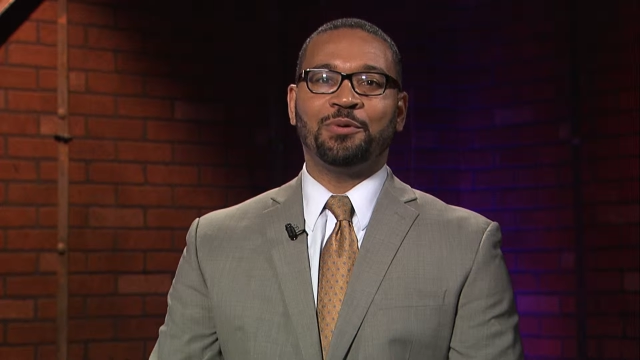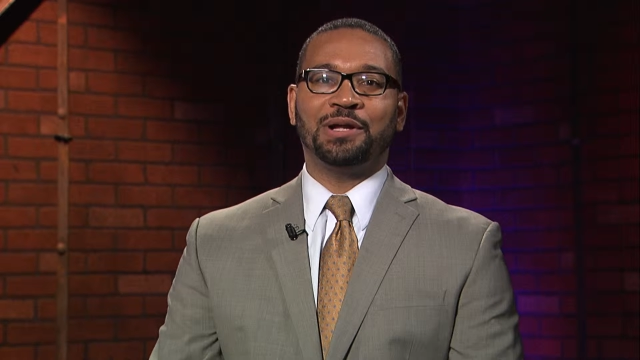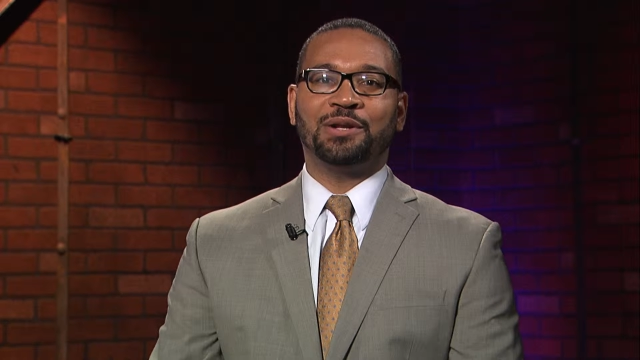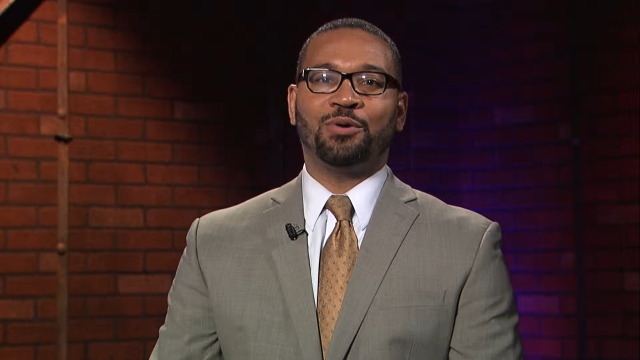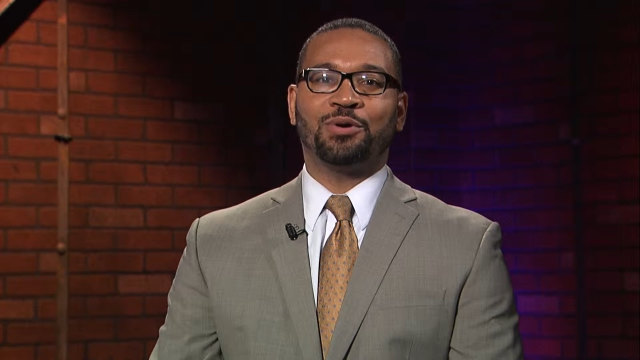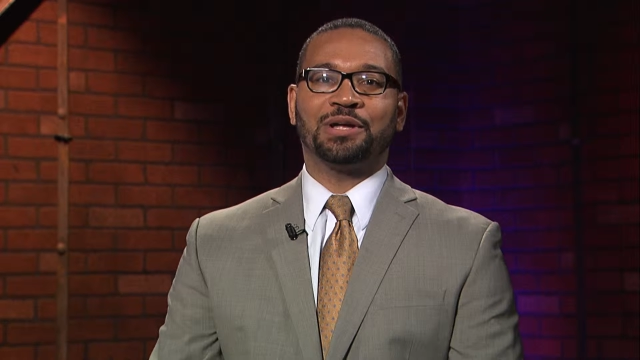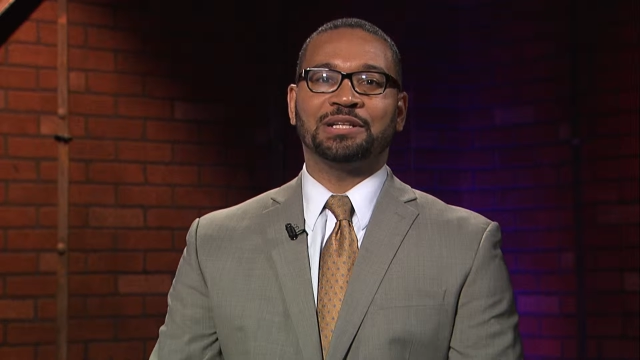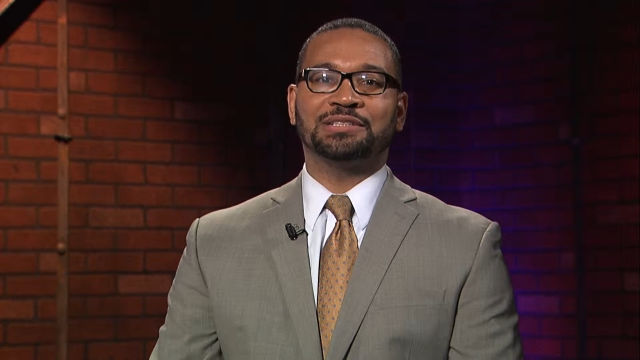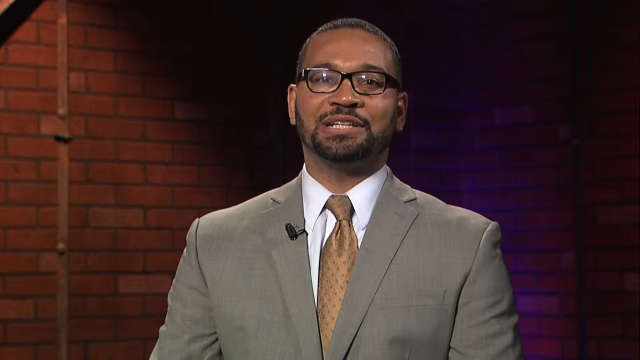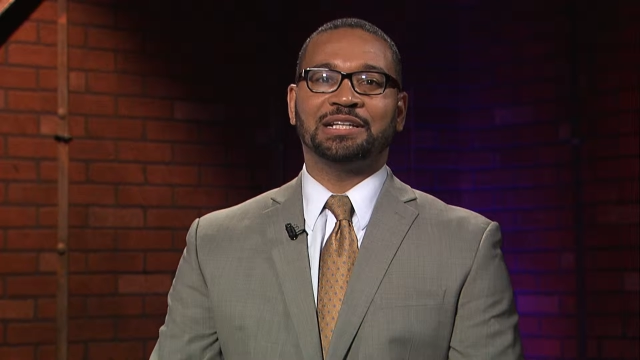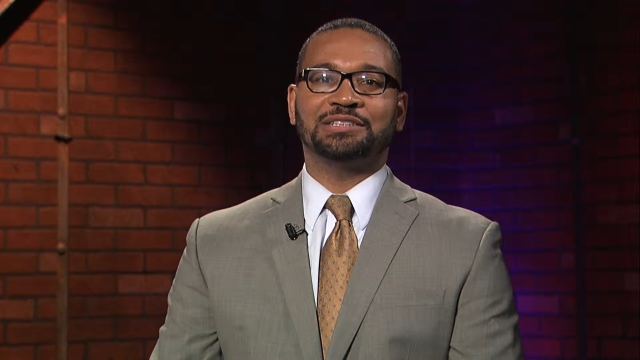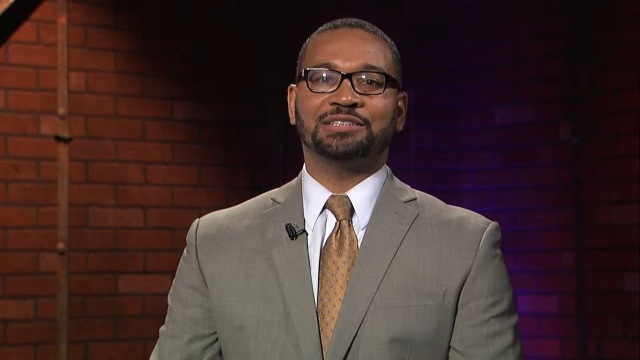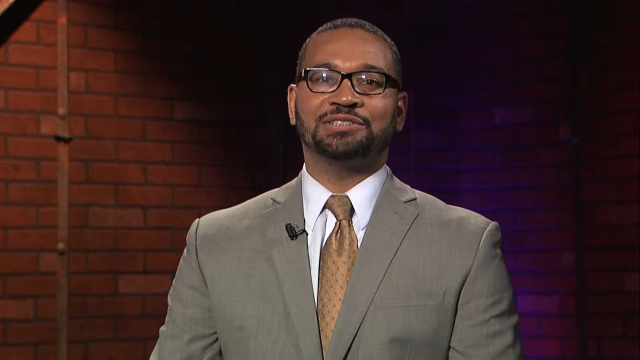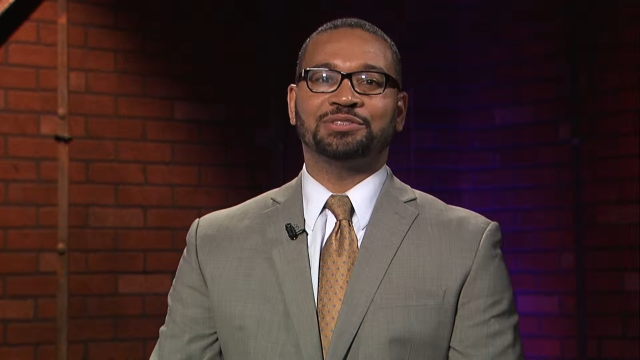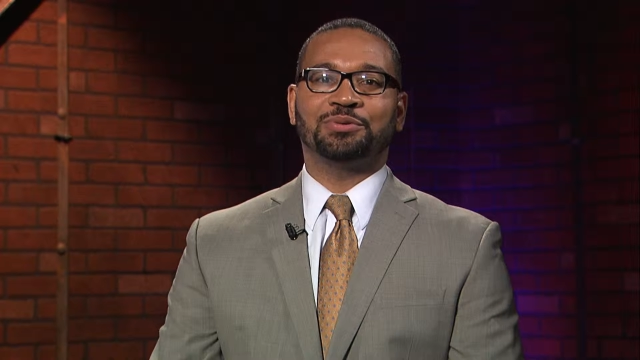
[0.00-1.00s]

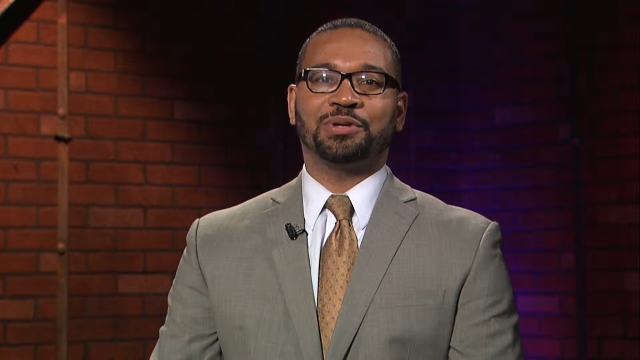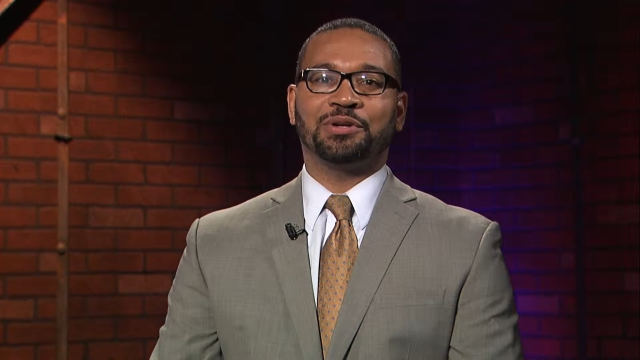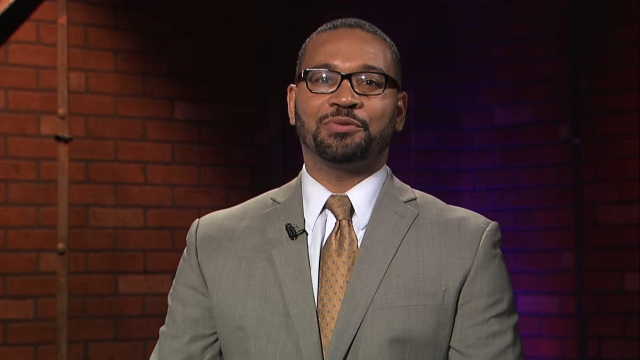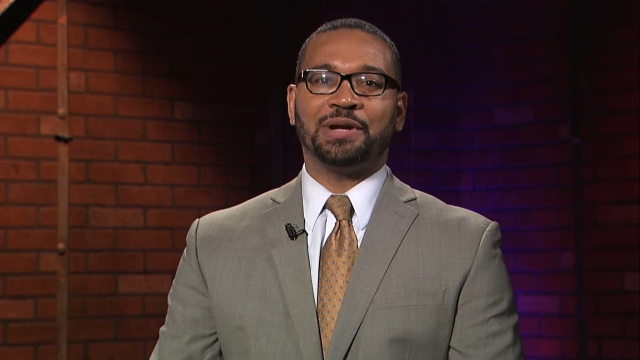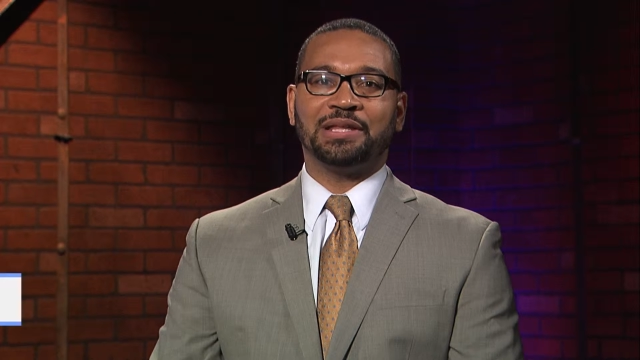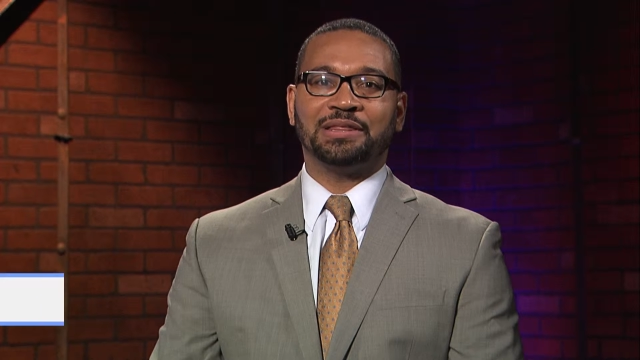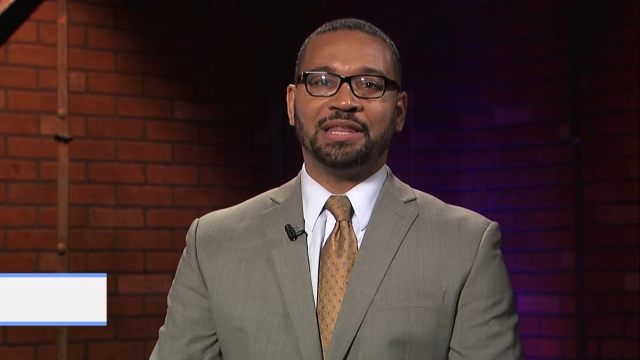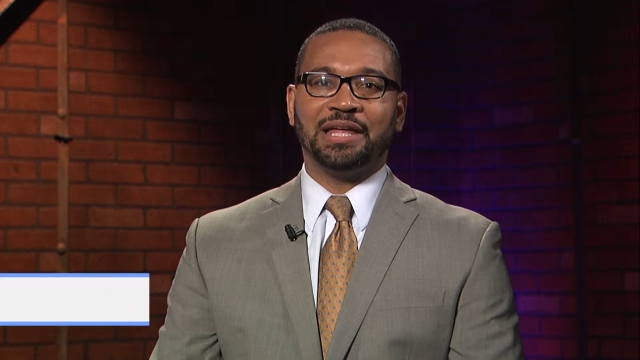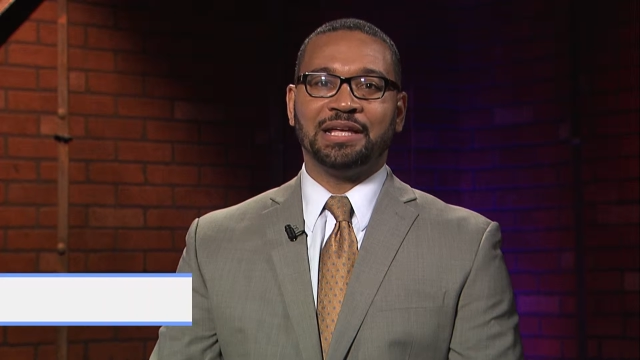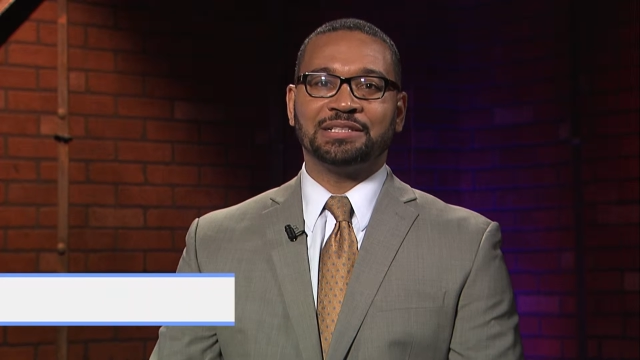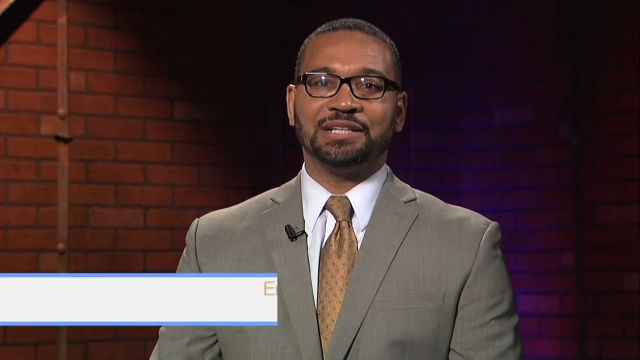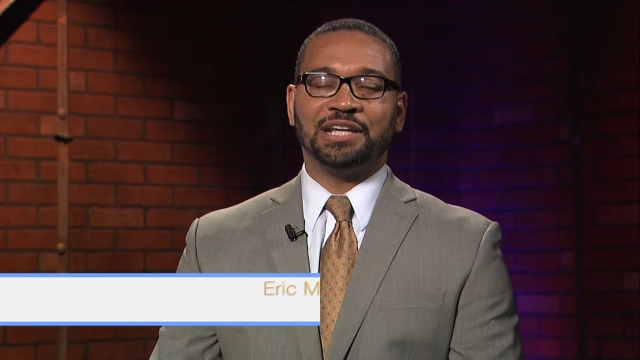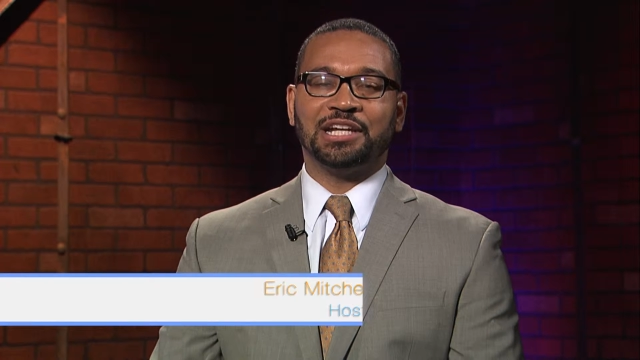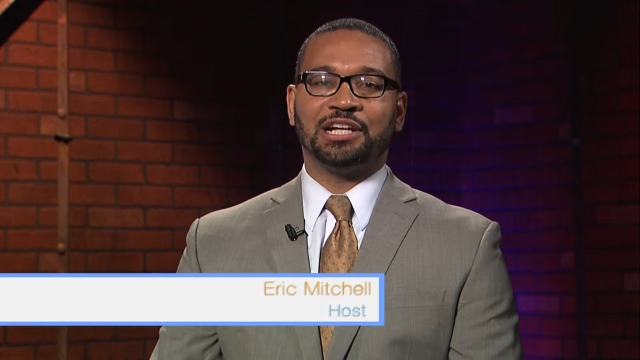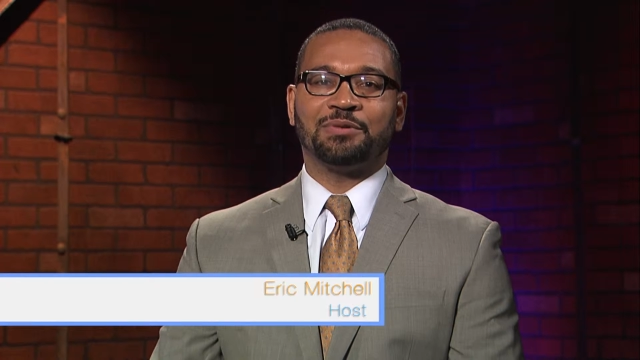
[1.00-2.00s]
organizations doing great things
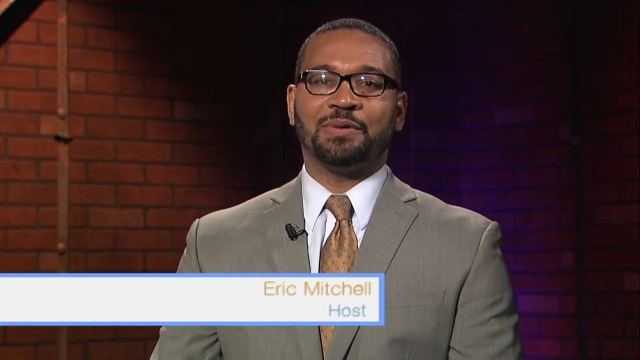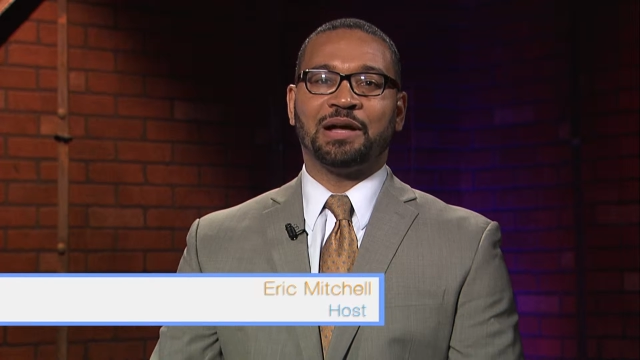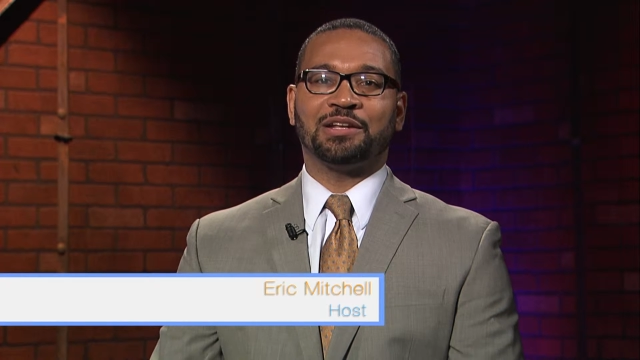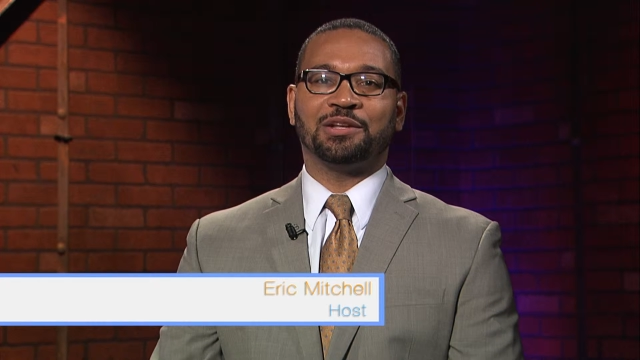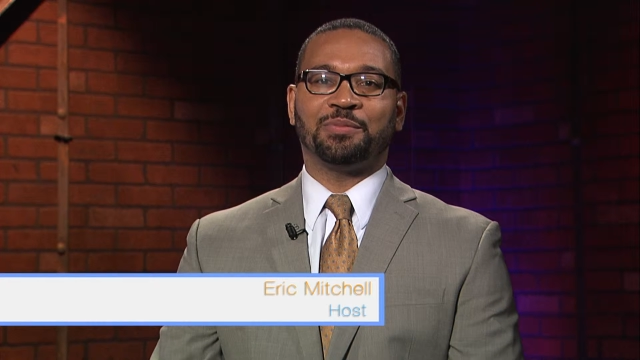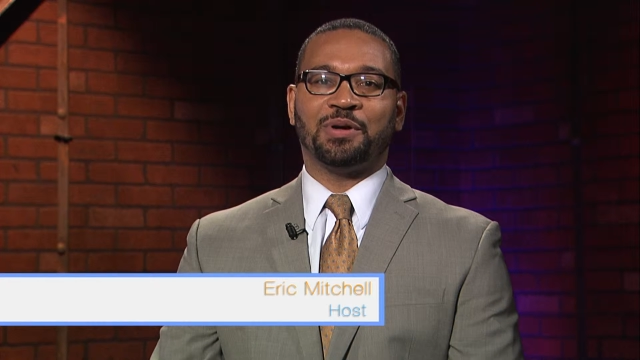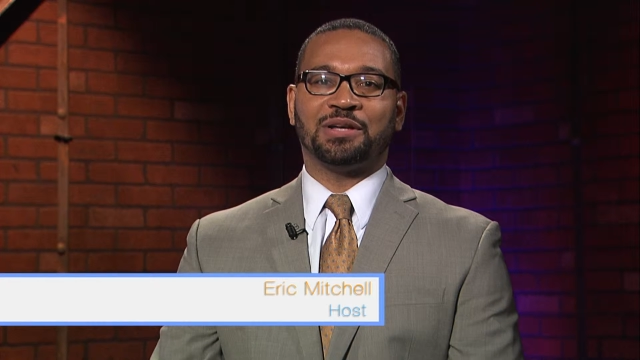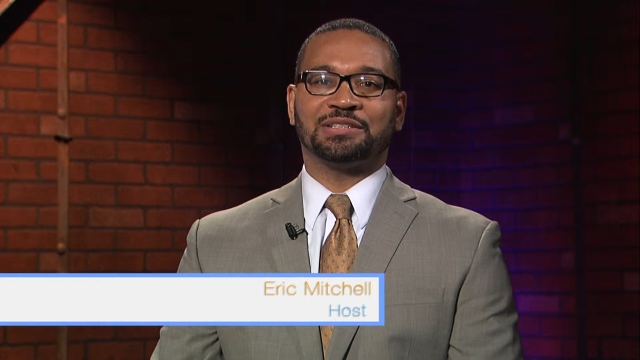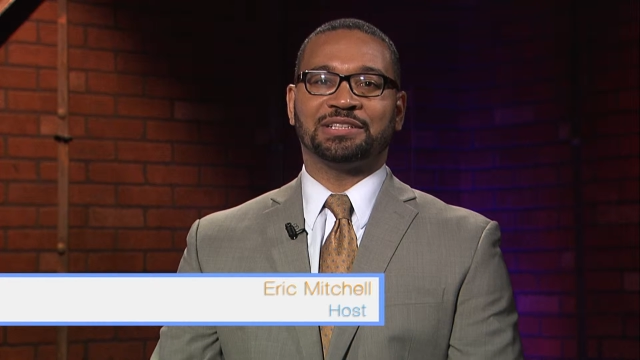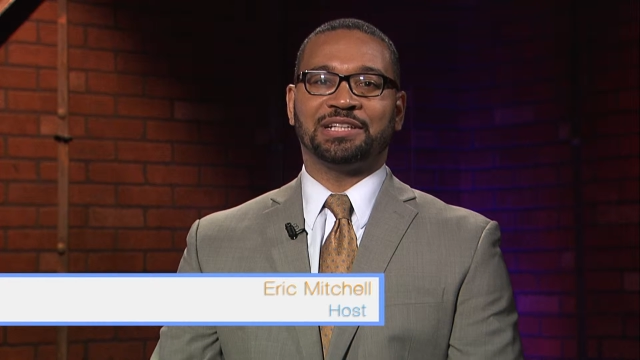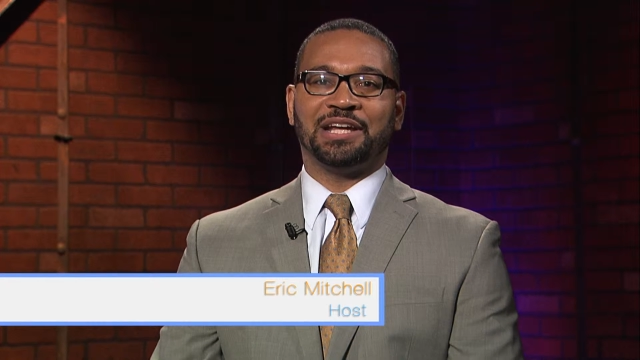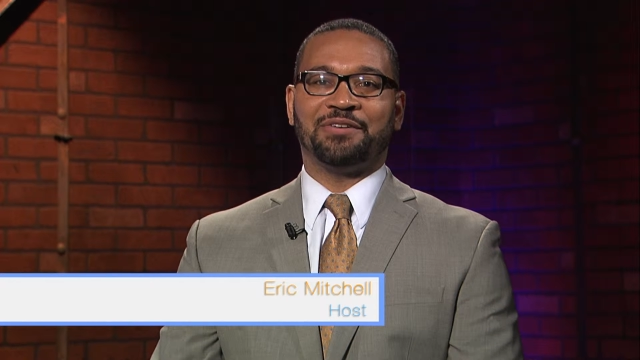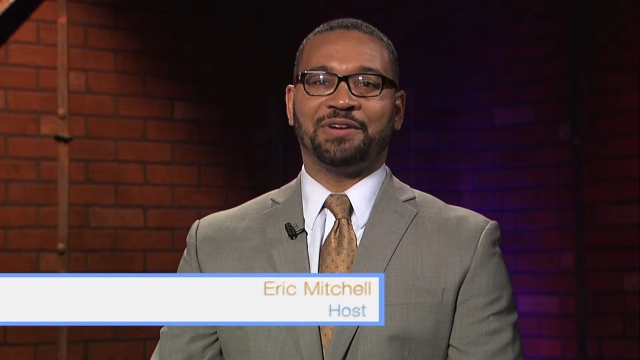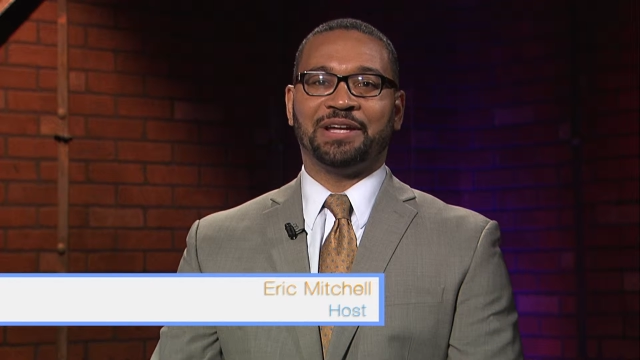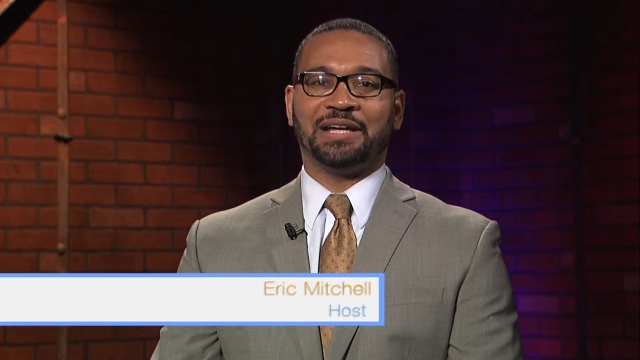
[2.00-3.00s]
in and around the Boston
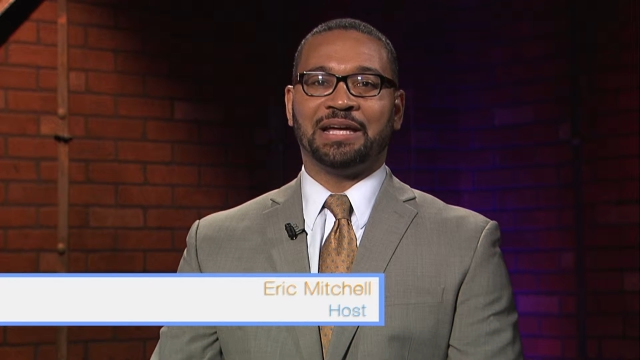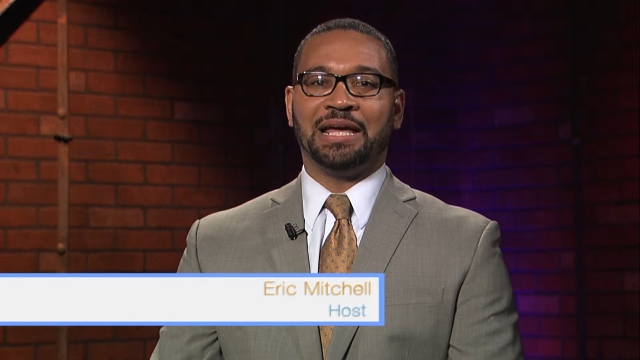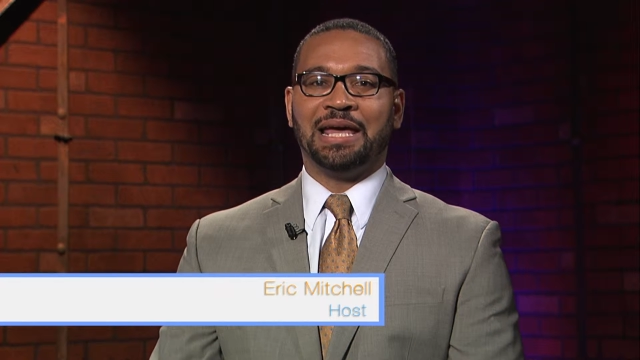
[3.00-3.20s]
area.